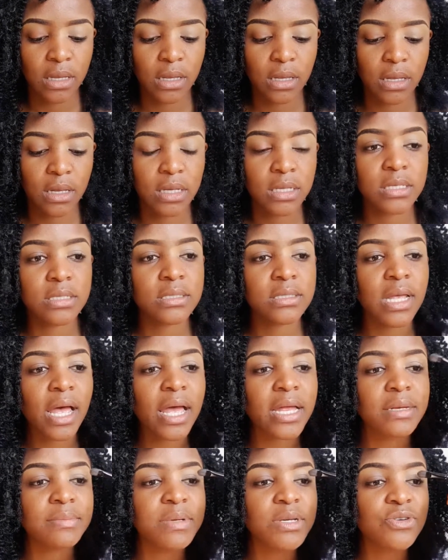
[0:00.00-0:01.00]
because
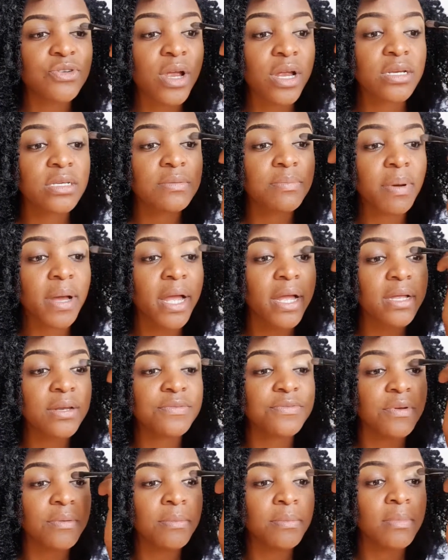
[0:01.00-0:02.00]
I'd been trying to buy
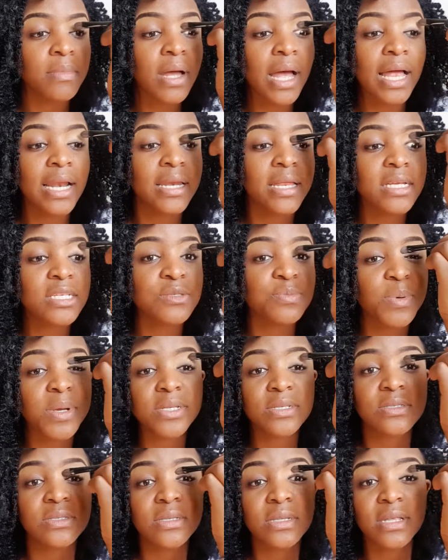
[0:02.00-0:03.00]
it from
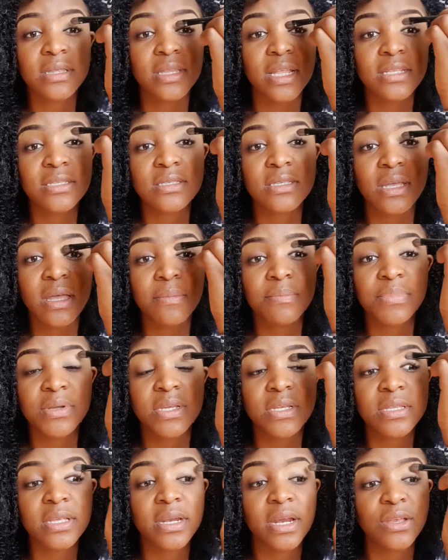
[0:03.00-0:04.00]
AliExpress, and that's the
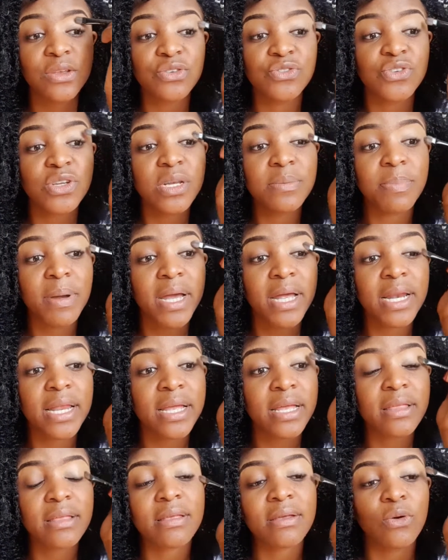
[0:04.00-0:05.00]
company that I usually buy
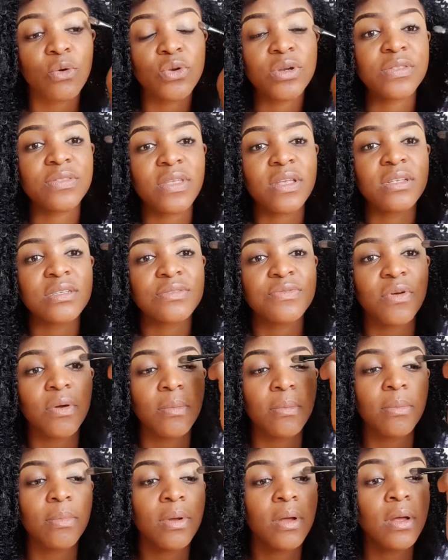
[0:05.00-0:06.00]
like order things
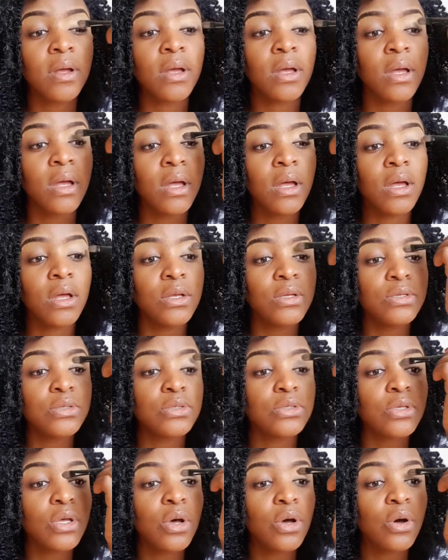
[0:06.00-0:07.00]
from.
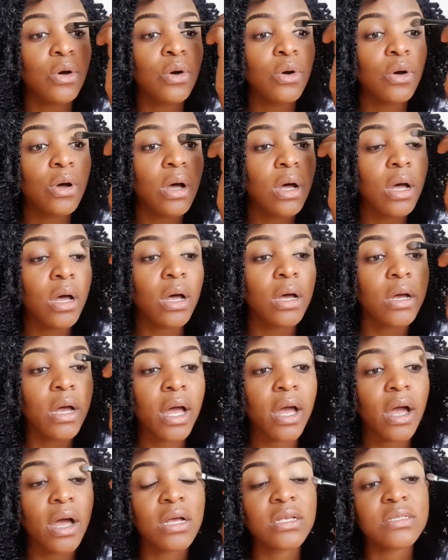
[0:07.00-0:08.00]
So
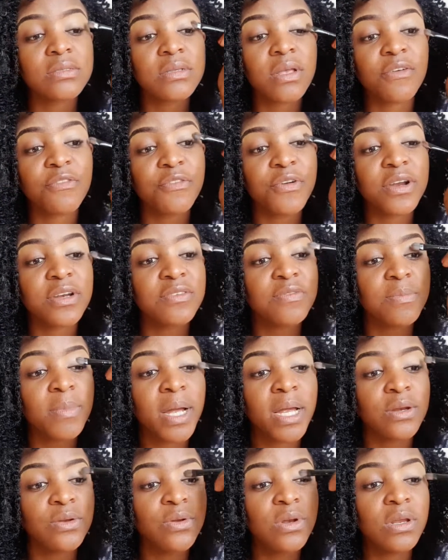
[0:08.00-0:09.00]
I asked a friend of
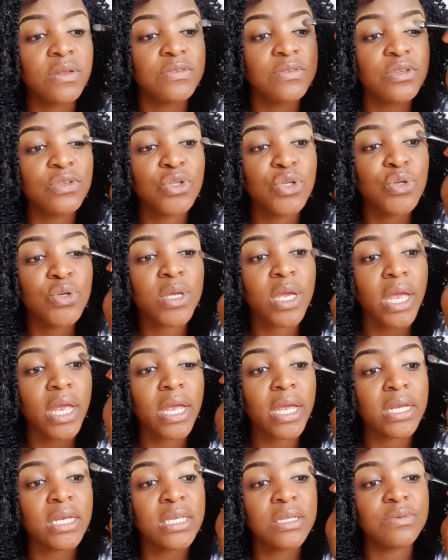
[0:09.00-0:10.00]
mine who lives in UK,
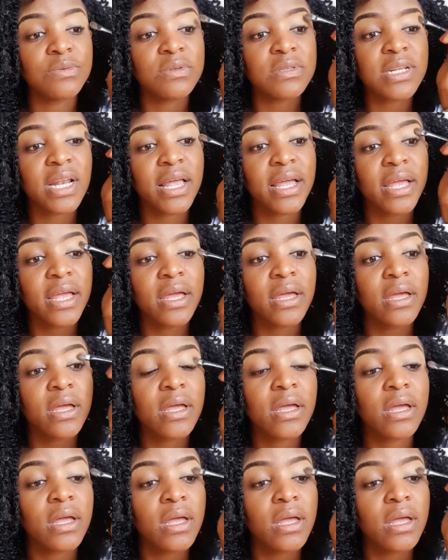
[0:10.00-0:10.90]
and he was like,